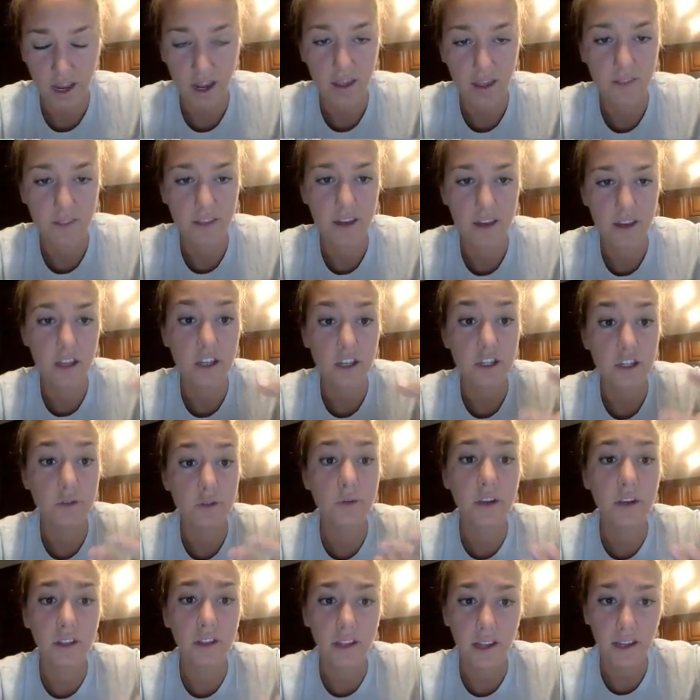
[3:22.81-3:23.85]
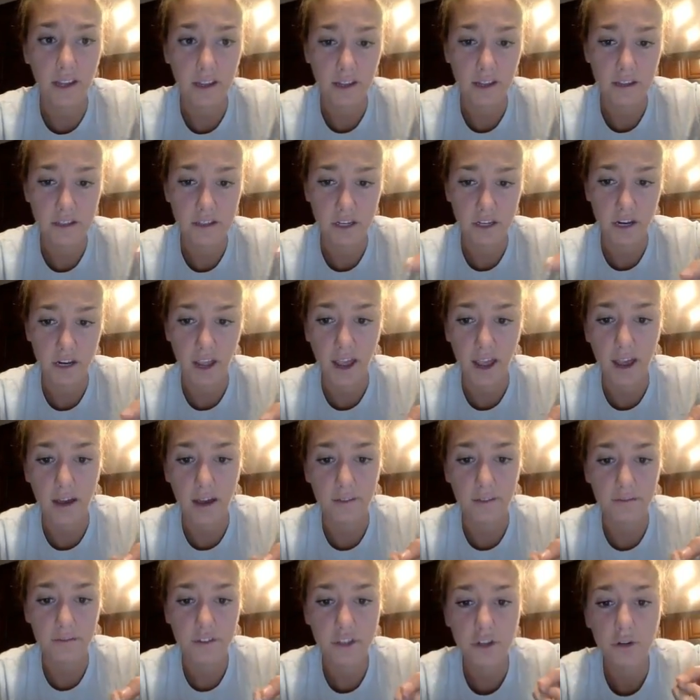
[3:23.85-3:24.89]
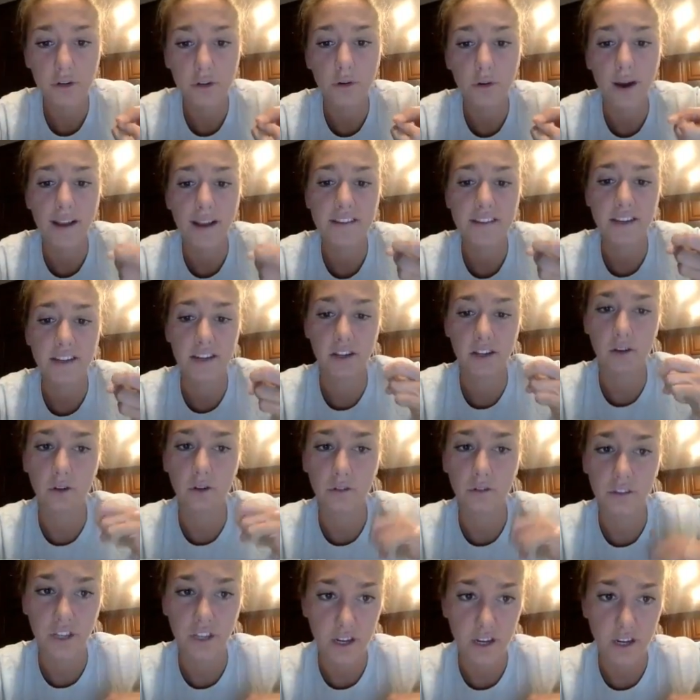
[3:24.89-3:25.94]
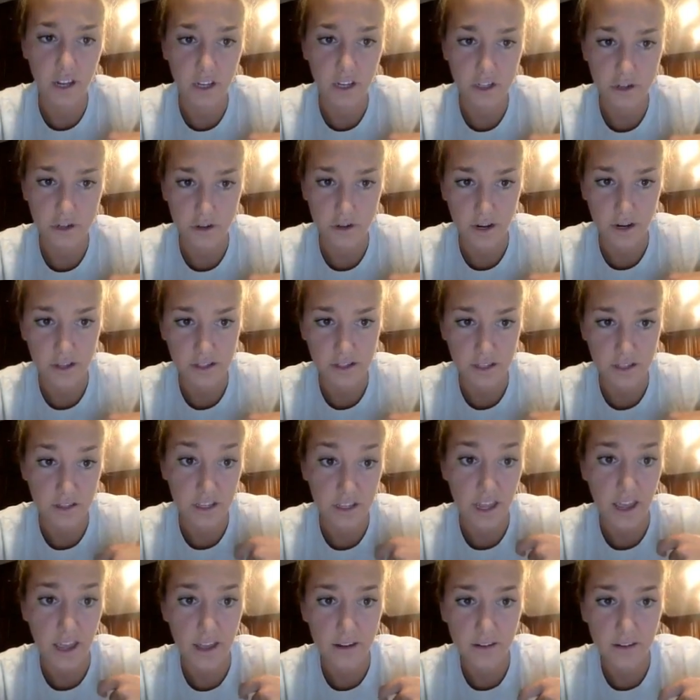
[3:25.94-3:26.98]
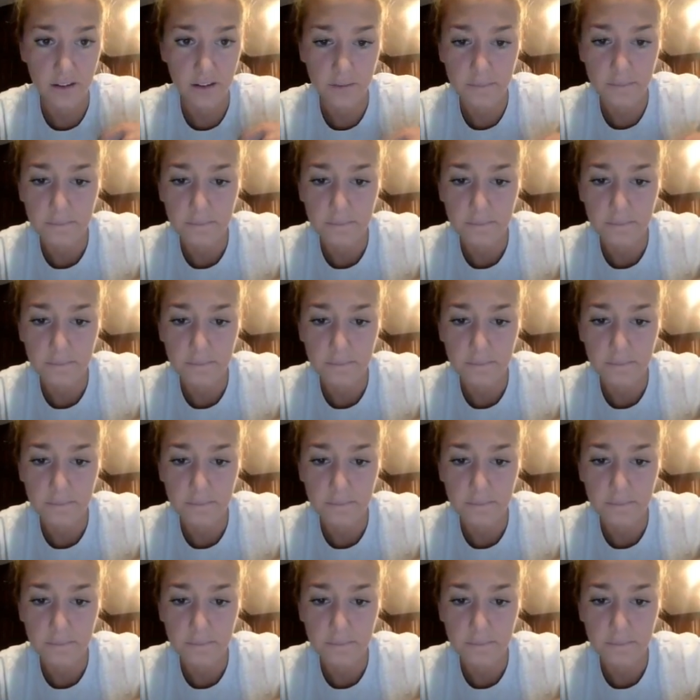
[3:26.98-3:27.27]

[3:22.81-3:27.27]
And then in doing that, it's going to have two identical DNA strands at the end.